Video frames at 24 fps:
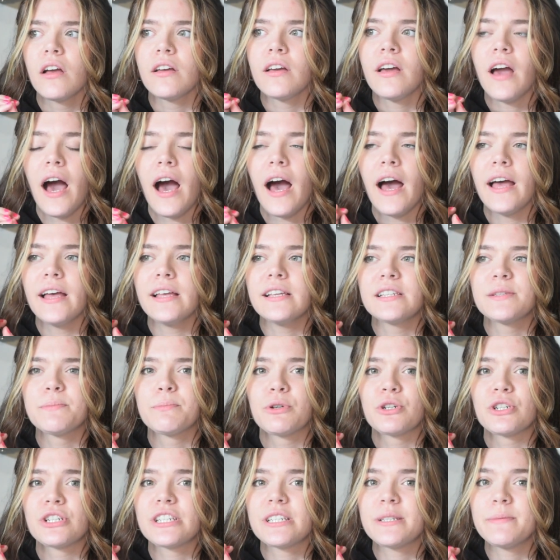guy's
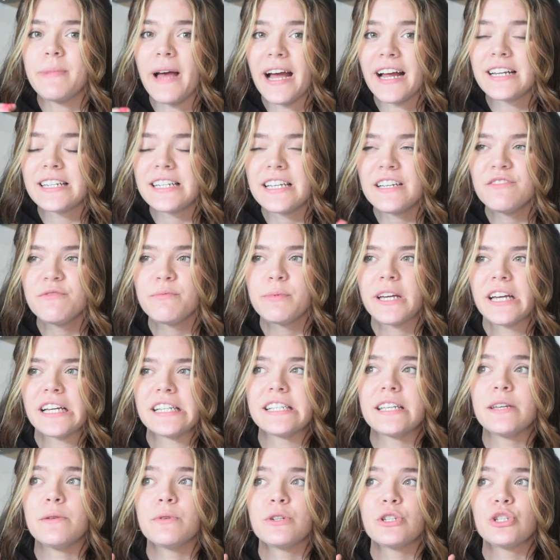perspective
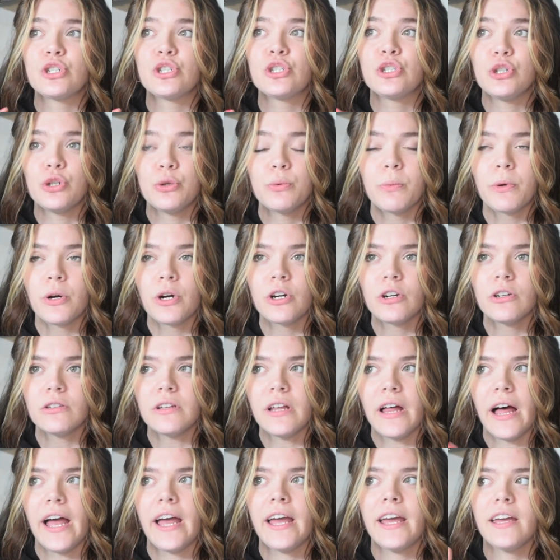because he was super
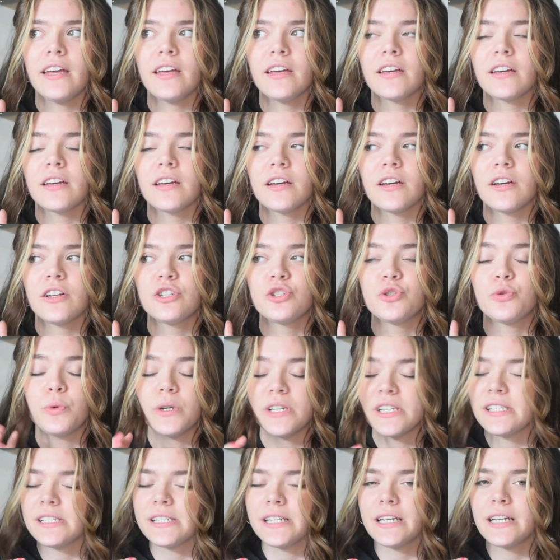like
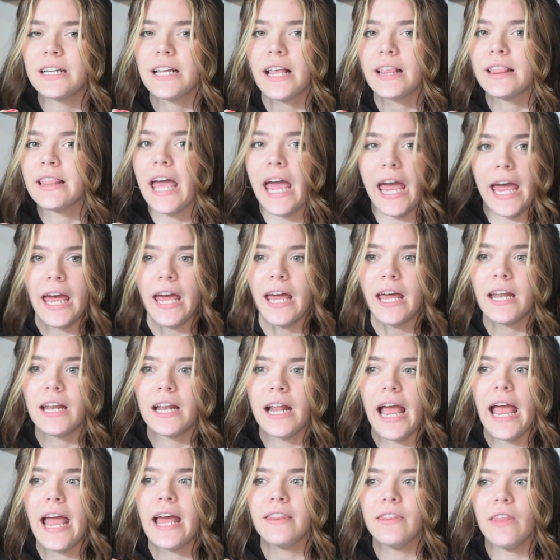twisted in the head
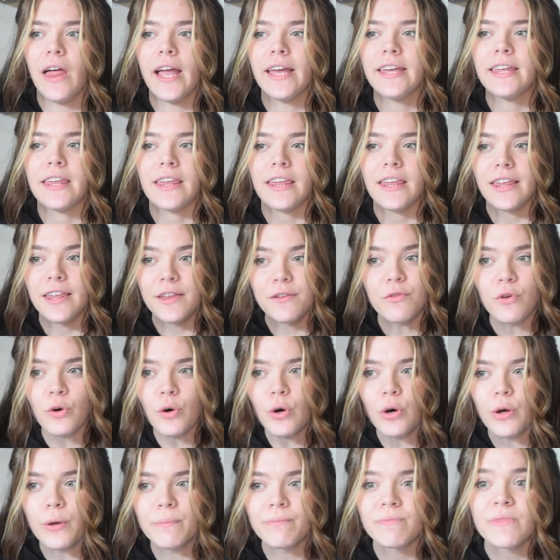and like
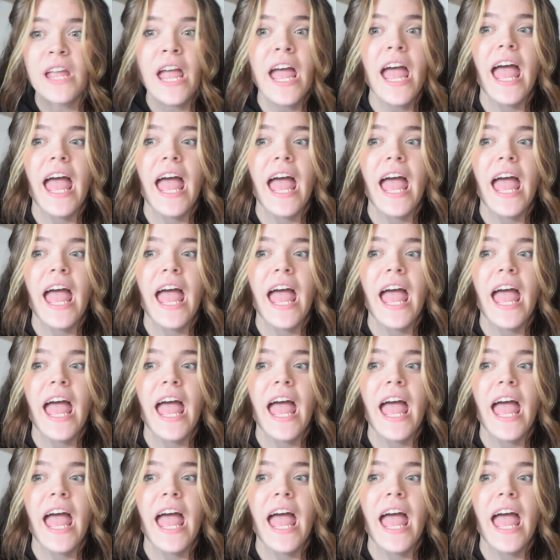evil